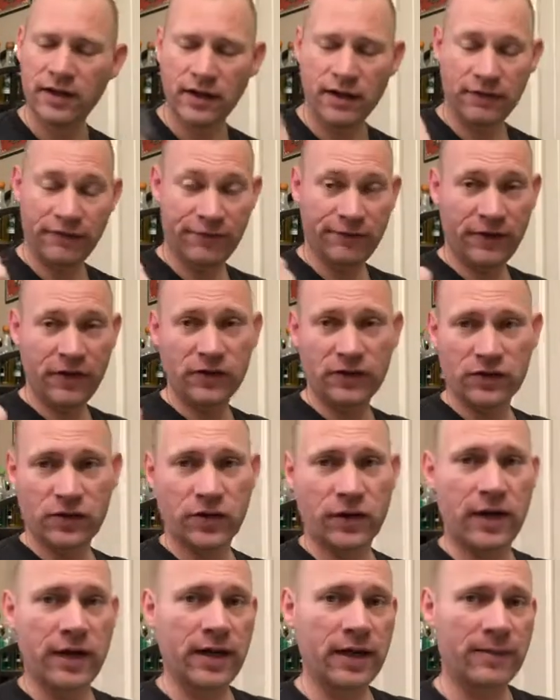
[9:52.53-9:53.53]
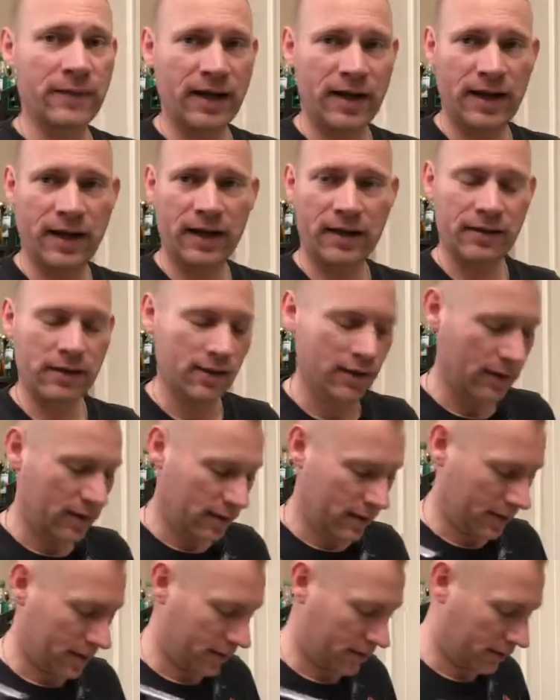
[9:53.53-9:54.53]
It feels great in my hand,
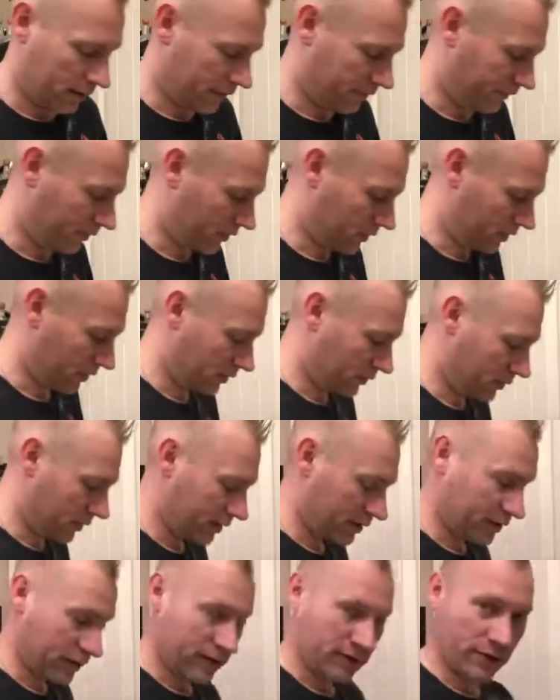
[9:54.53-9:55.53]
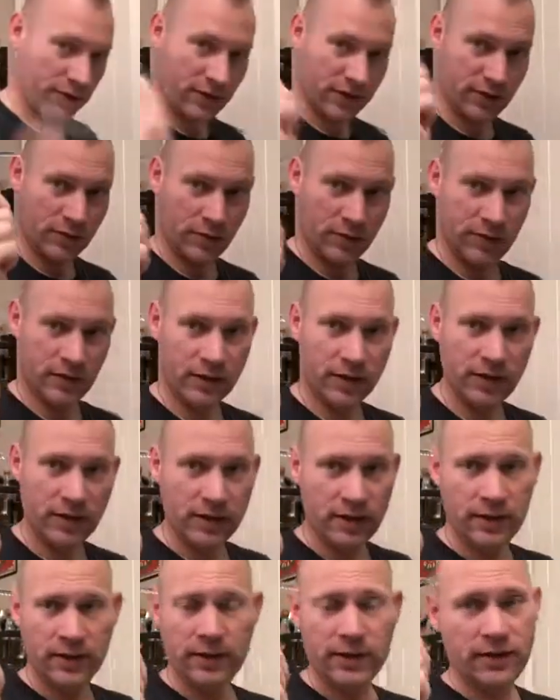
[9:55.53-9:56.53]
and I love using this razor. So this one
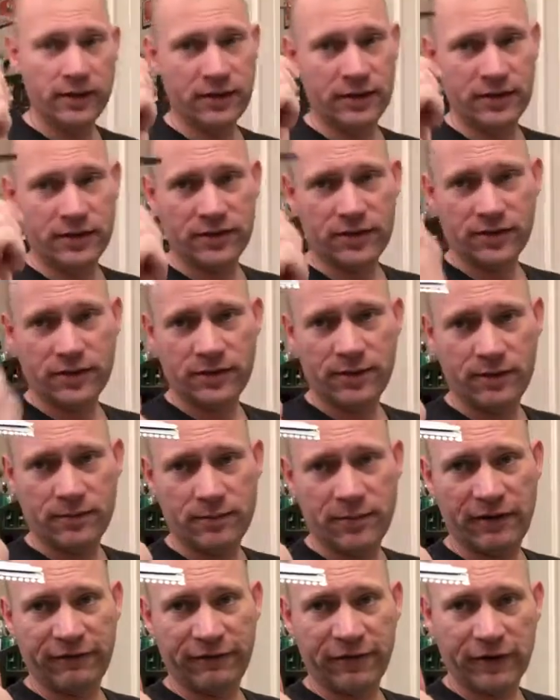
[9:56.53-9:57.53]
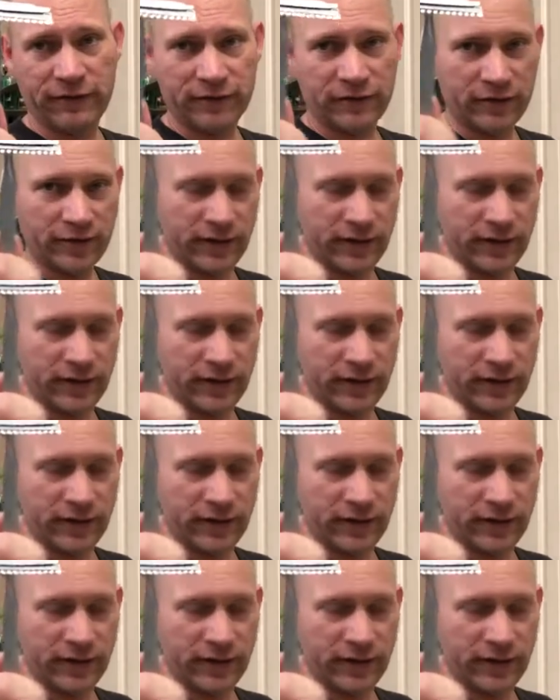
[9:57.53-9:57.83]
is my favorite